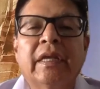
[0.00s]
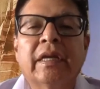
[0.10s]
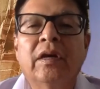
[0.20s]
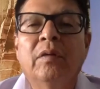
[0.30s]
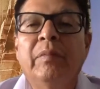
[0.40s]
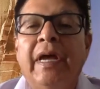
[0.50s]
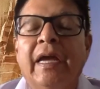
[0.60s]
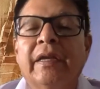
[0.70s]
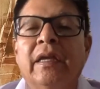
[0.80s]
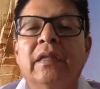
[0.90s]
come
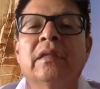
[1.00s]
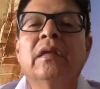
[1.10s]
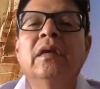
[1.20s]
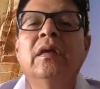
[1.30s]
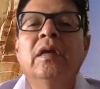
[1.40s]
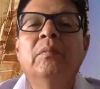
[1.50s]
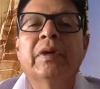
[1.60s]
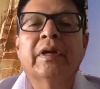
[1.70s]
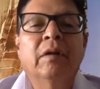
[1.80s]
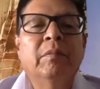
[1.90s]
back and
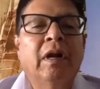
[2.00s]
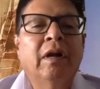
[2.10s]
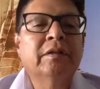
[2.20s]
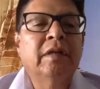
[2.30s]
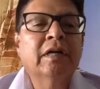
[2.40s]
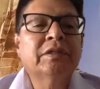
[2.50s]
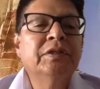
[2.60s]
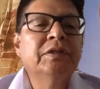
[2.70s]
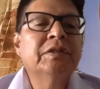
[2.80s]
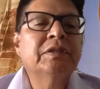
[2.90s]
become our
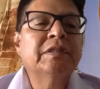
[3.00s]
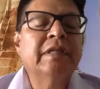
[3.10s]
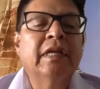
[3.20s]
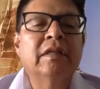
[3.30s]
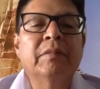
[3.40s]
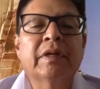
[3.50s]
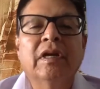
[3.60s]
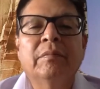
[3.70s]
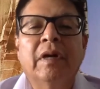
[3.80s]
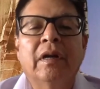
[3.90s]
doctors and
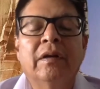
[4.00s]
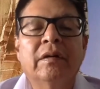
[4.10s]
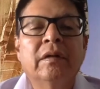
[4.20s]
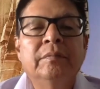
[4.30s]
become our